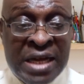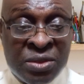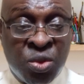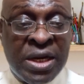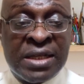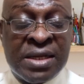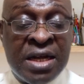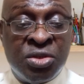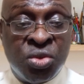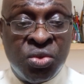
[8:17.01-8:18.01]
That's what they are
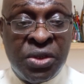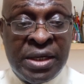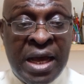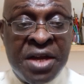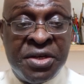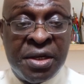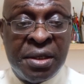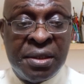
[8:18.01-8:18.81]
trying to do in Niger.